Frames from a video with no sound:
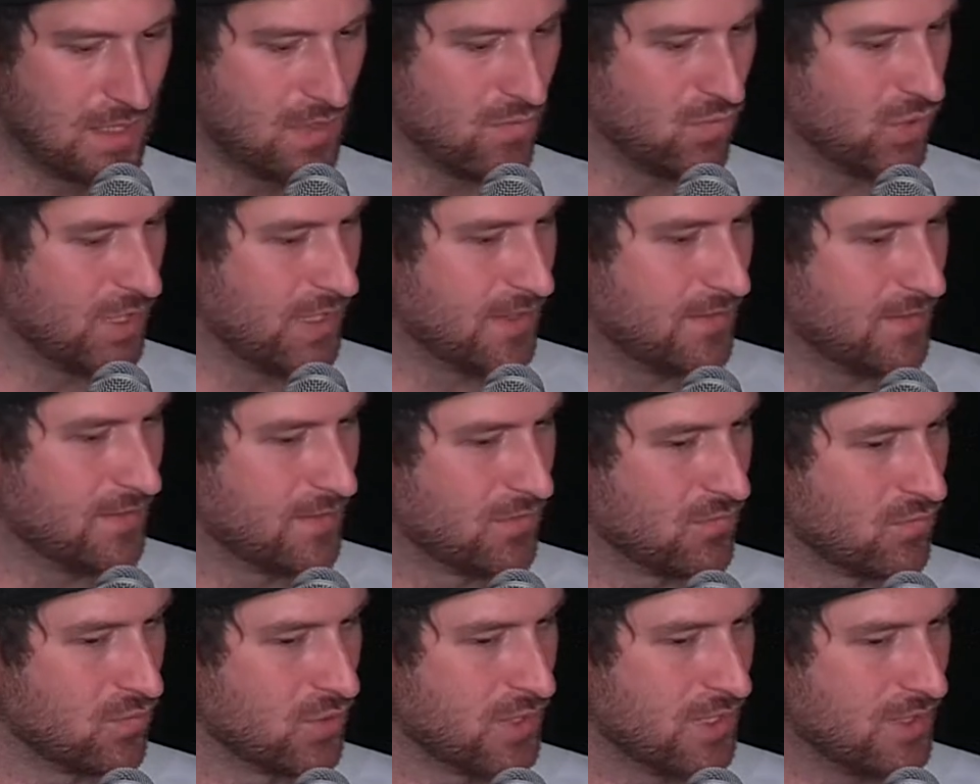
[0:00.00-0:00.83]

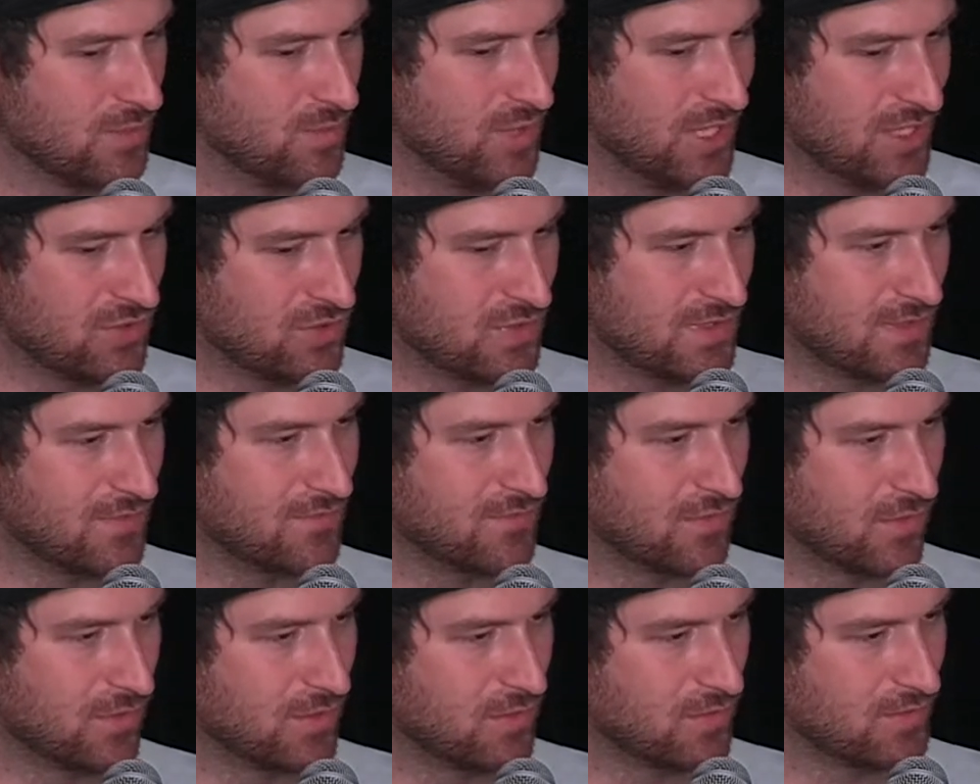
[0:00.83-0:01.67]
would it be interesting
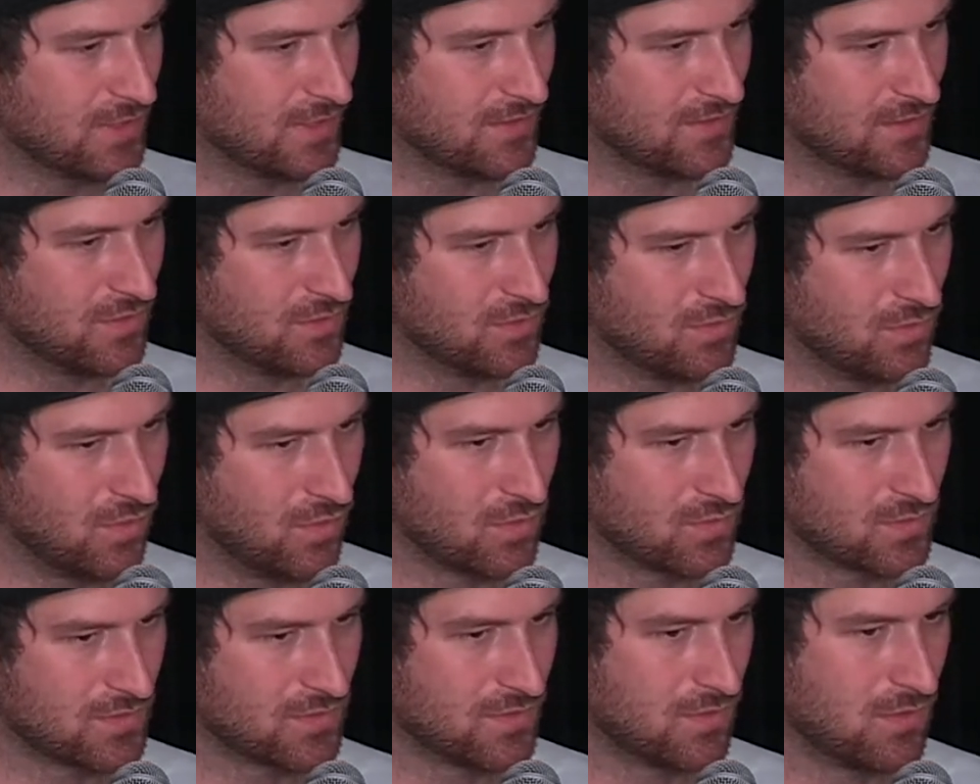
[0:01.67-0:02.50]
for you that you
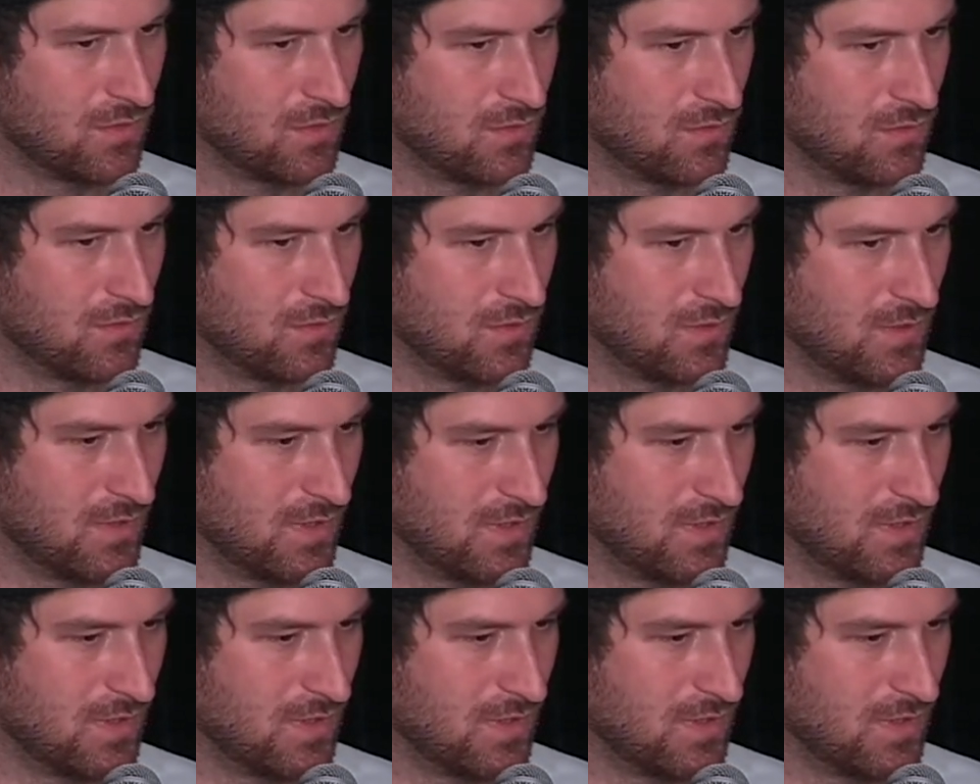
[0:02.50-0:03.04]
also